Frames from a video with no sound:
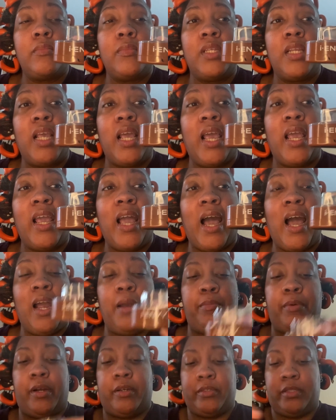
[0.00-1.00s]
a
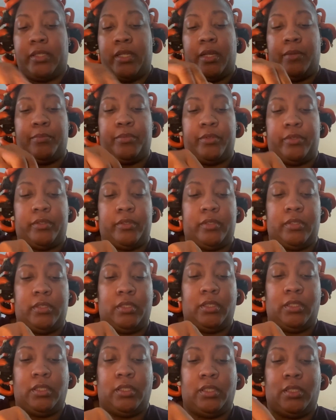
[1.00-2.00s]
eyebrow stamper.
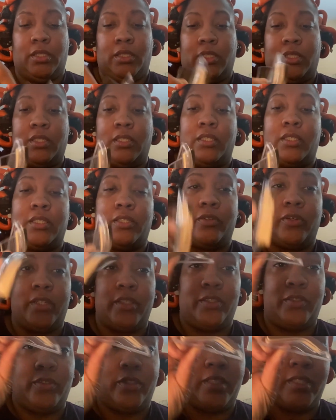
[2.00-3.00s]
So as you
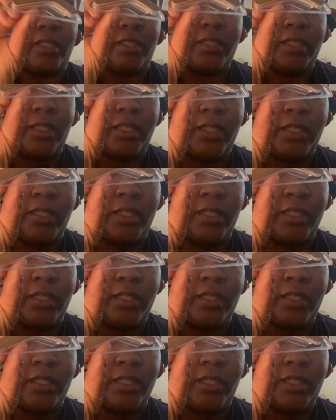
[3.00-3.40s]
can see,